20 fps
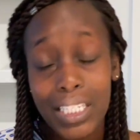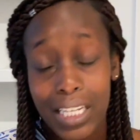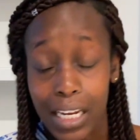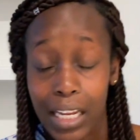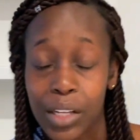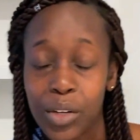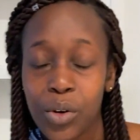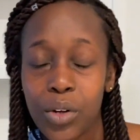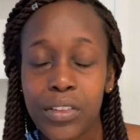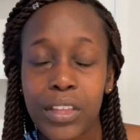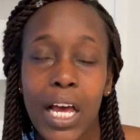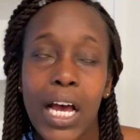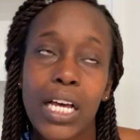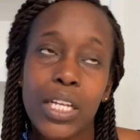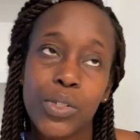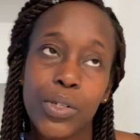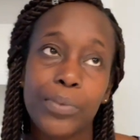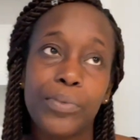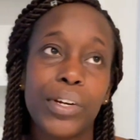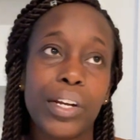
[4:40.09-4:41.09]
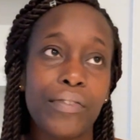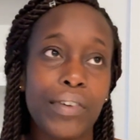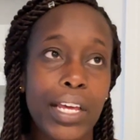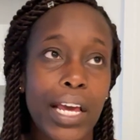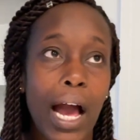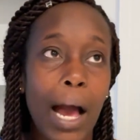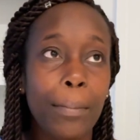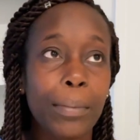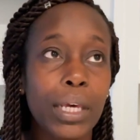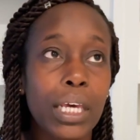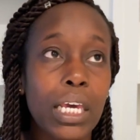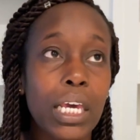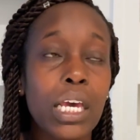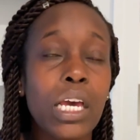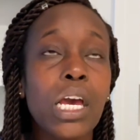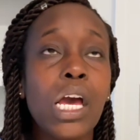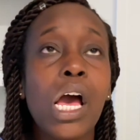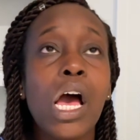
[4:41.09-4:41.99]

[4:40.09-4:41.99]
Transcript: and I got that, so I'm really happy.